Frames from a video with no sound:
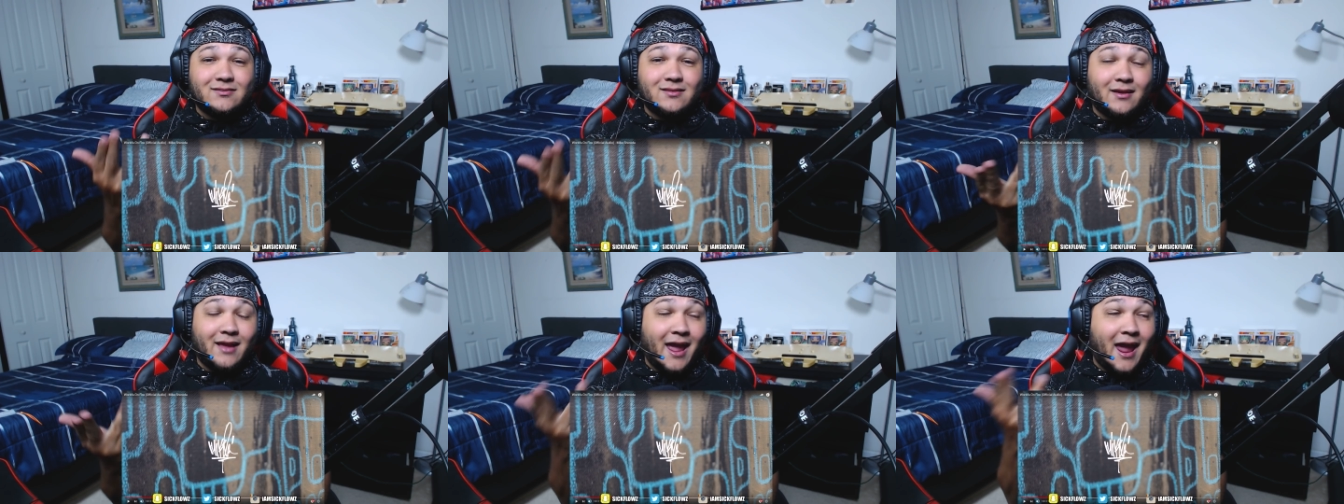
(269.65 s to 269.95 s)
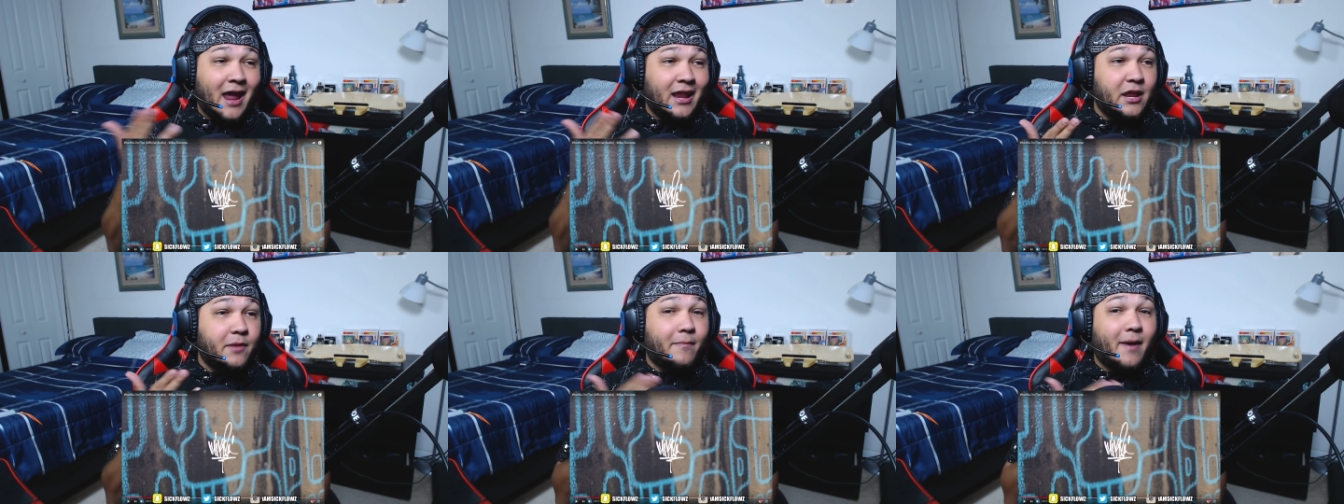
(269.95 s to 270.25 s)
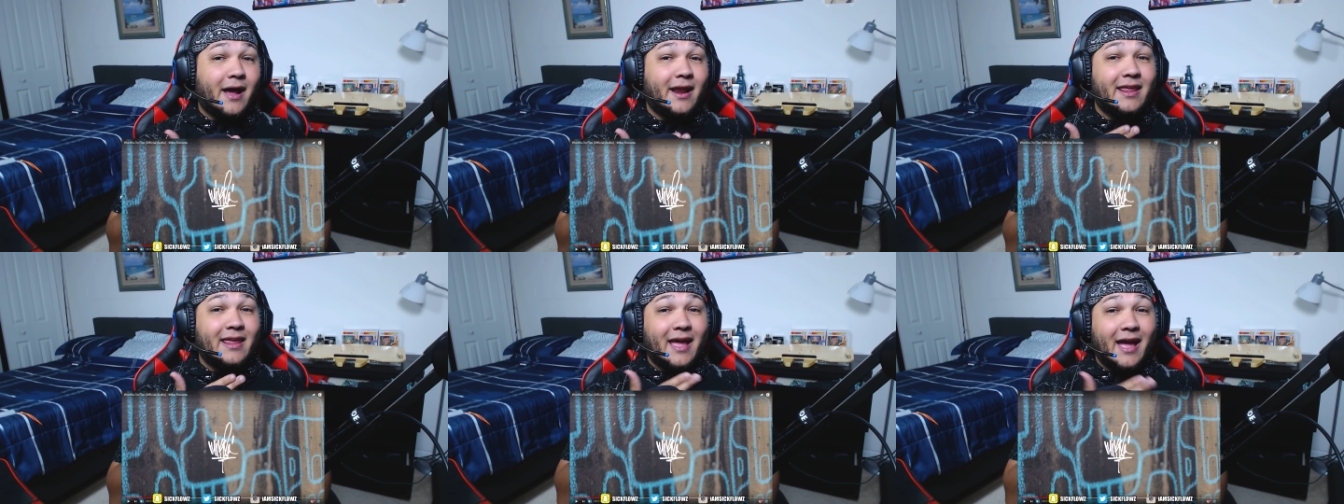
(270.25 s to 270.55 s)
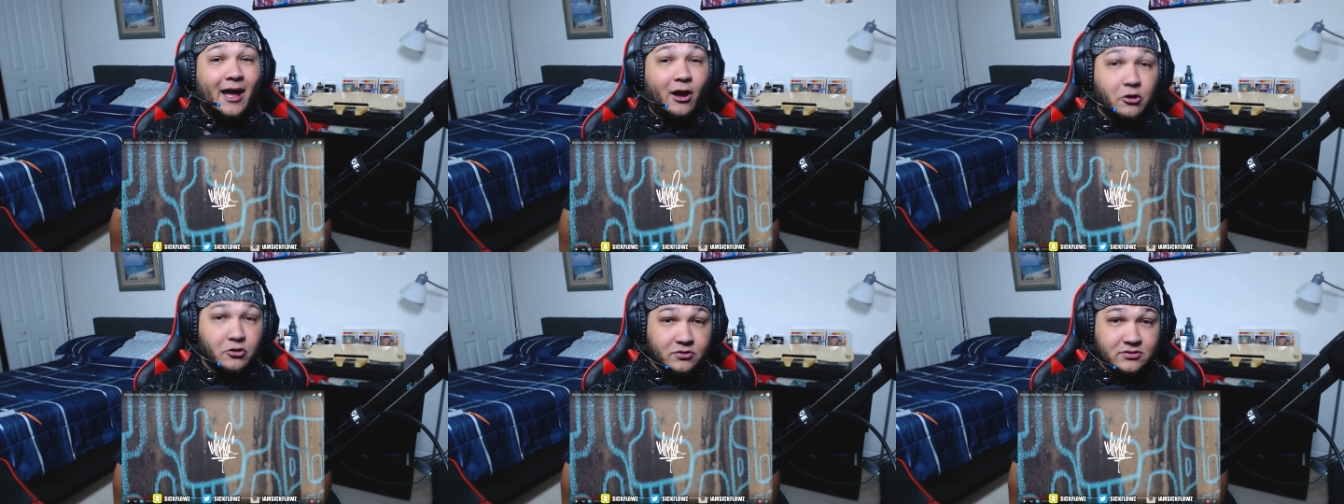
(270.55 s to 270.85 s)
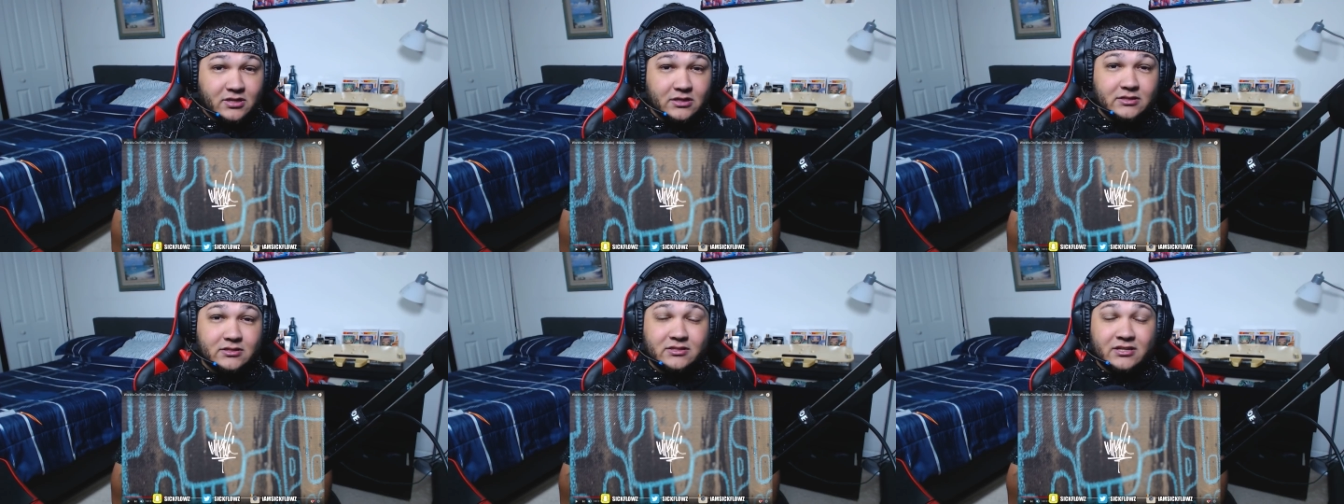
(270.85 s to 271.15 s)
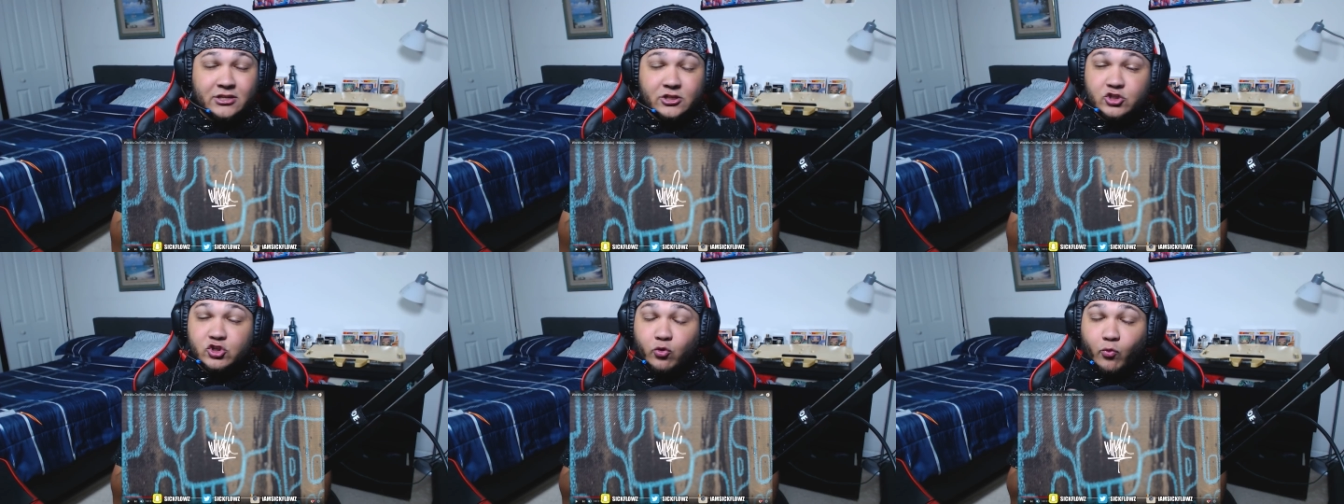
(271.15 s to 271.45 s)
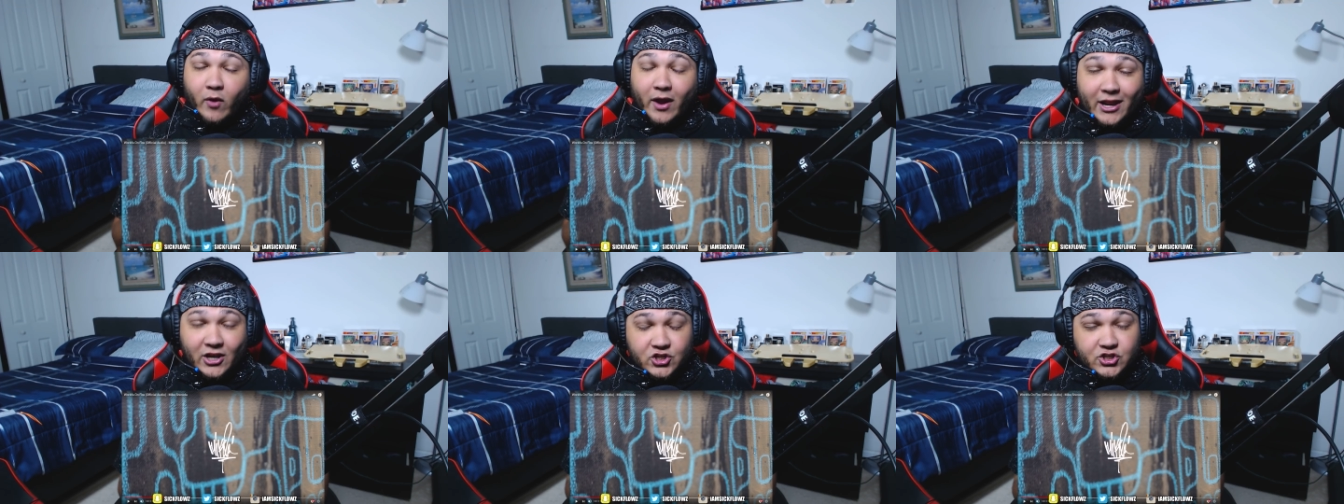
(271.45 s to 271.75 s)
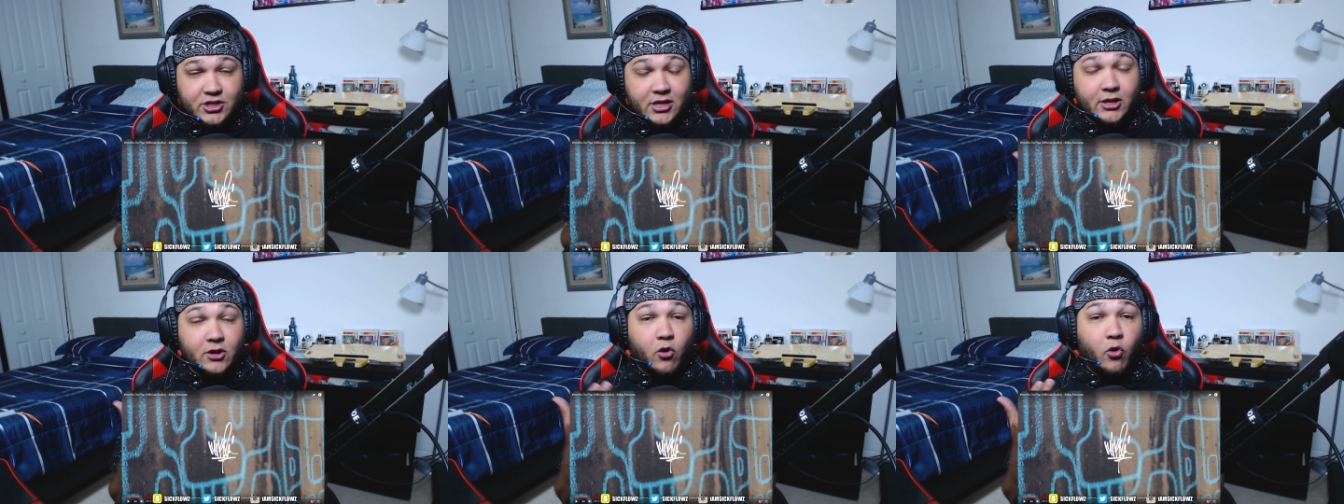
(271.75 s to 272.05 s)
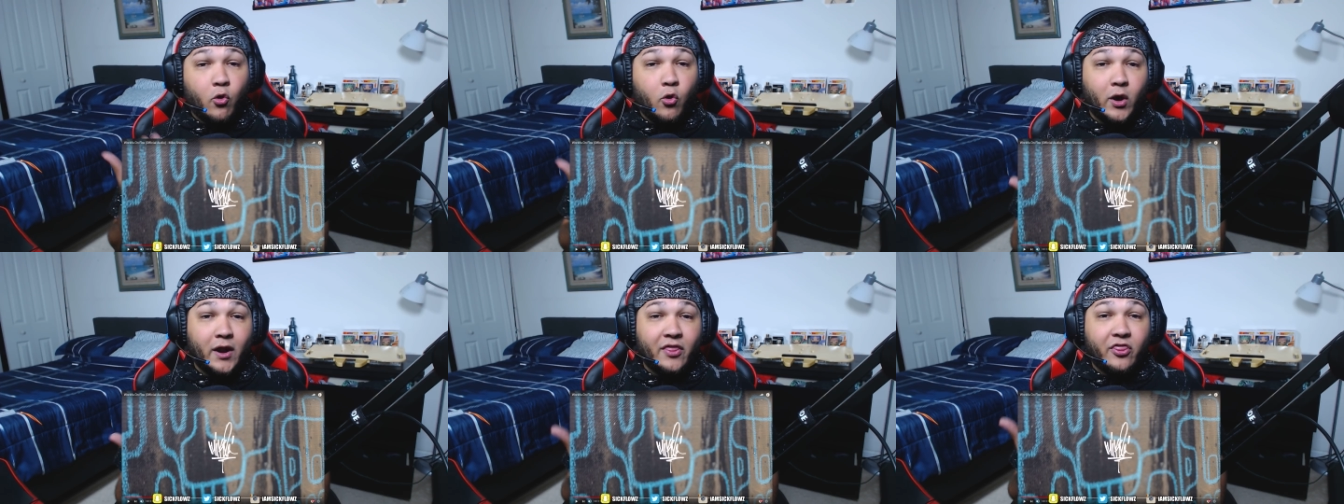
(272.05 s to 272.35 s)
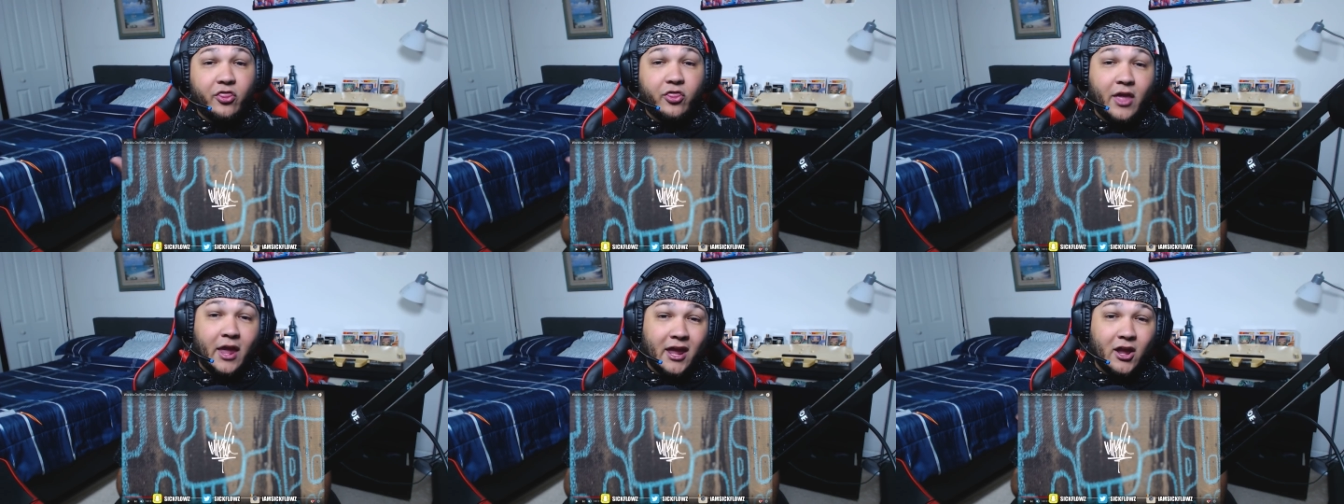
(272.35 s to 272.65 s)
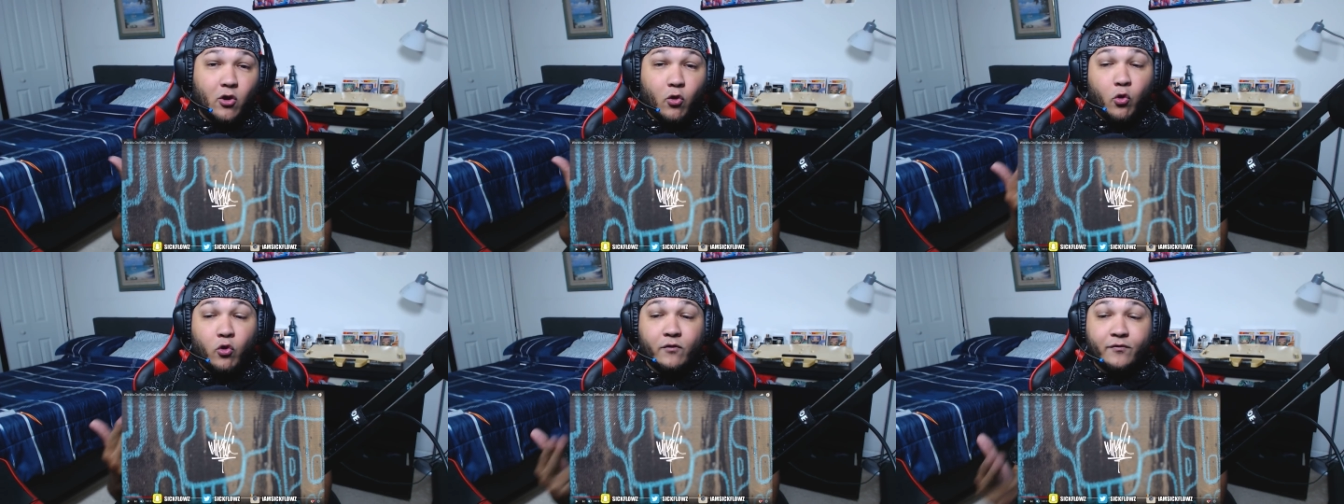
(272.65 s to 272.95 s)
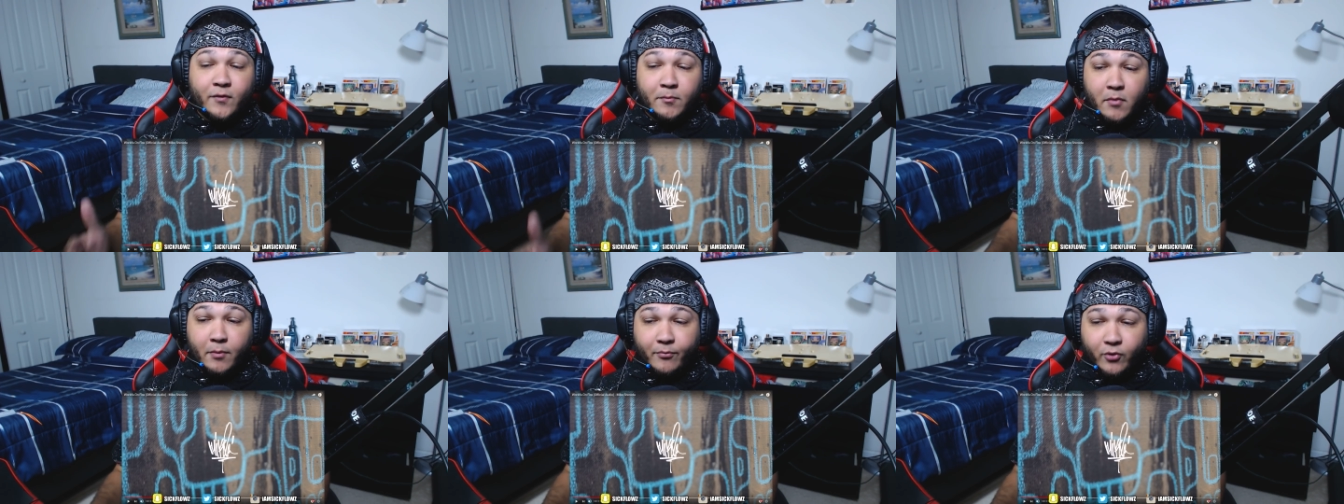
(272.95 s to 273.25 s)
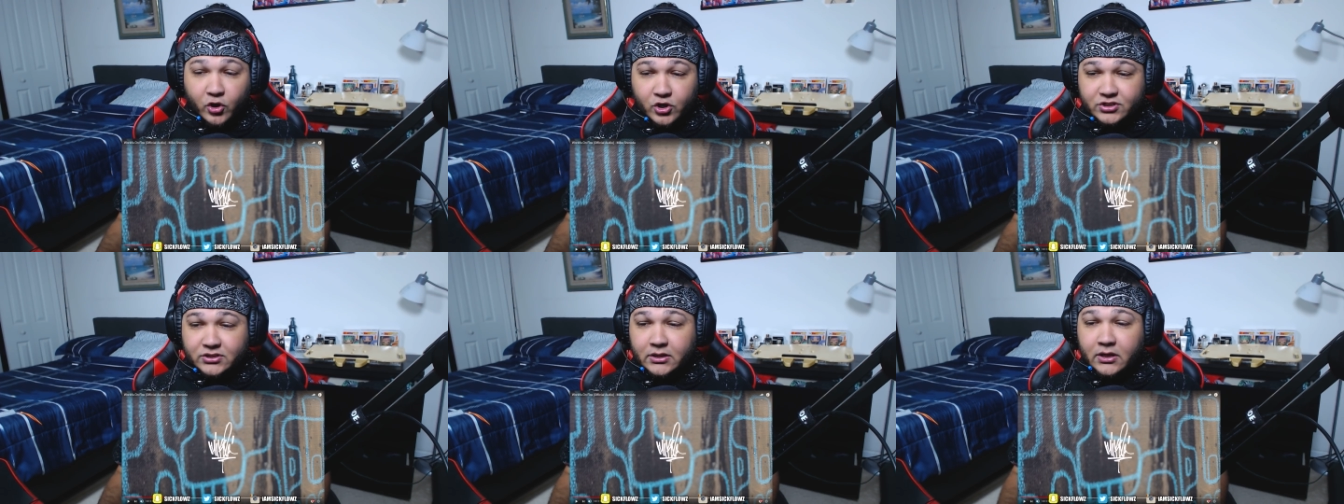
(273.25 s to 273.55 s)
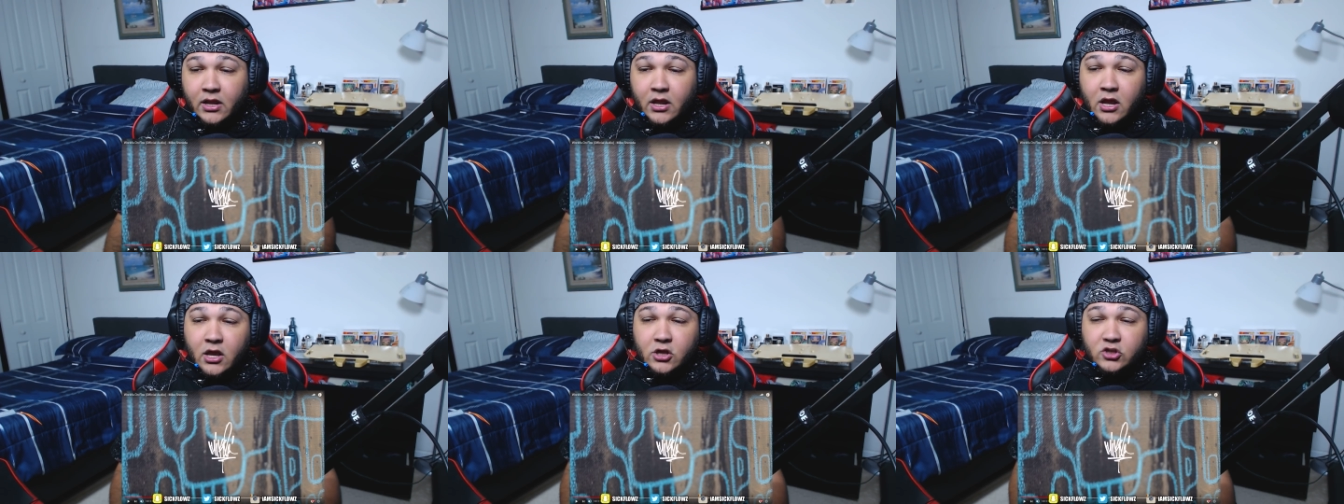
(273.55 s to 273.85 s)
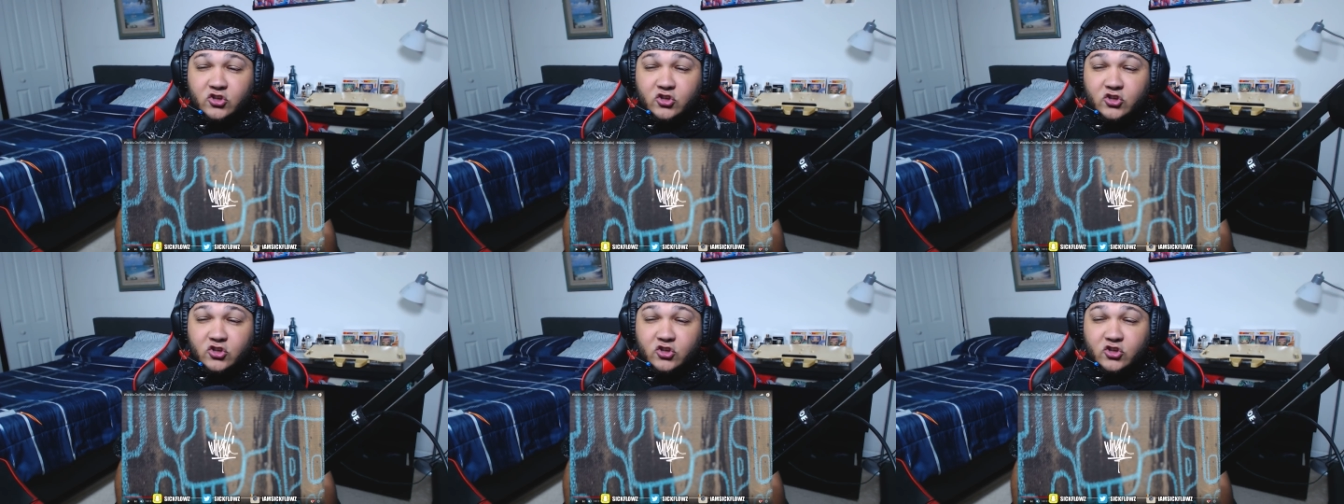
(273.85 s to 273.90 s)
to anybody else's situation or a thing or from a person.